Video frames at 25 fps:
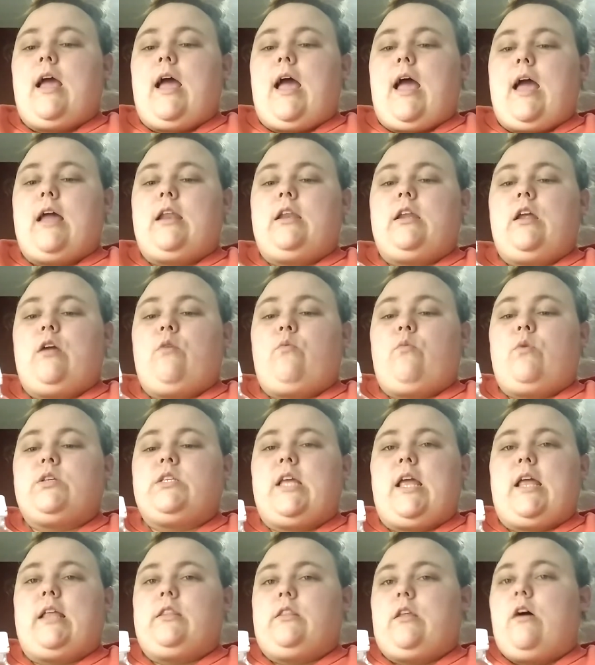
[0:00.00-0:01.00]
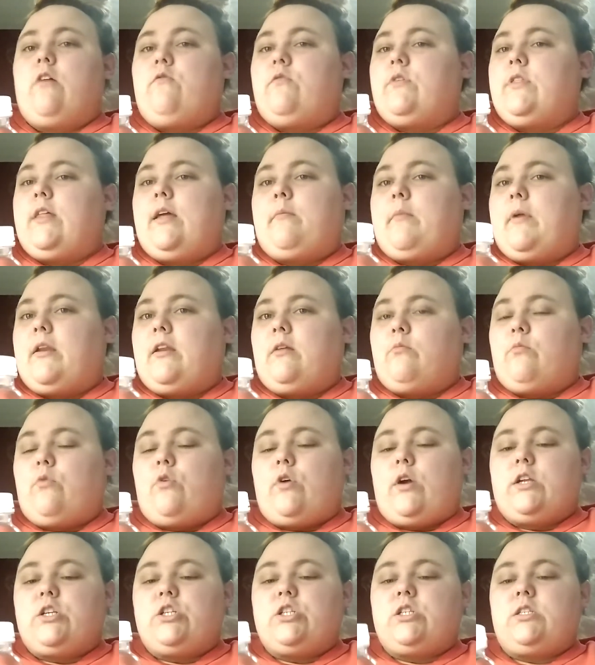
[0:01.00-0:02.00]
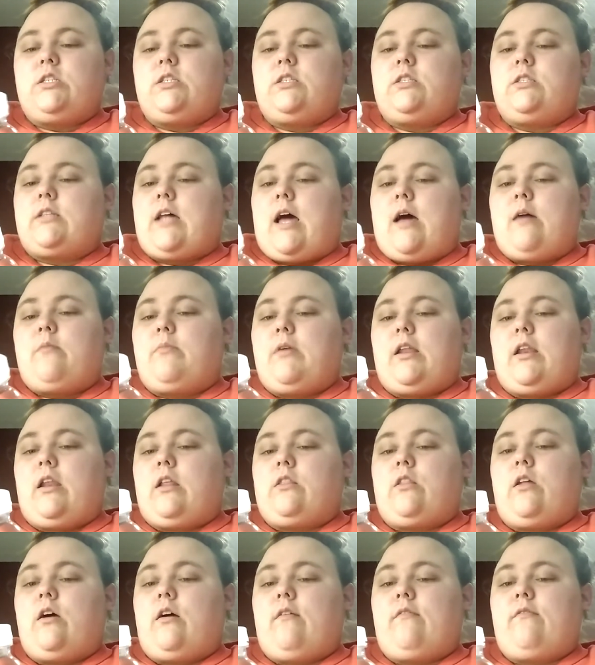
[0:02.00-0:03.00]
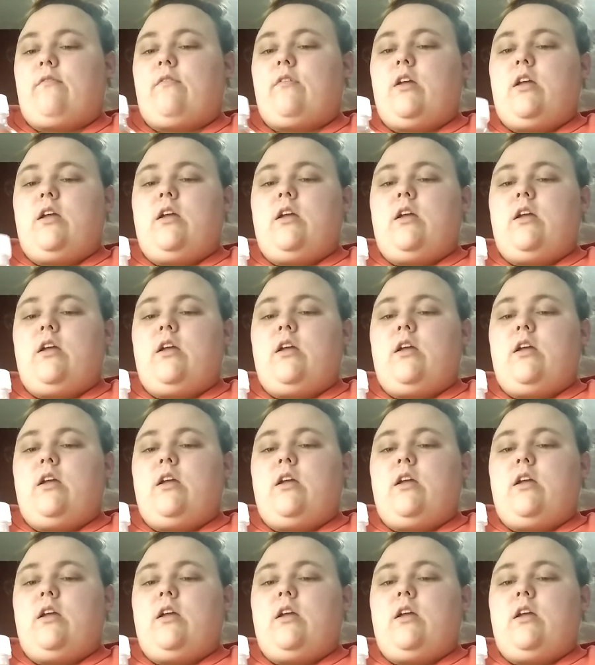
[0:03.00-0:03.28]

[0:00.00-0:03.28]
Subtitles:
wasn't in love with him anymore. I just stopped being in love.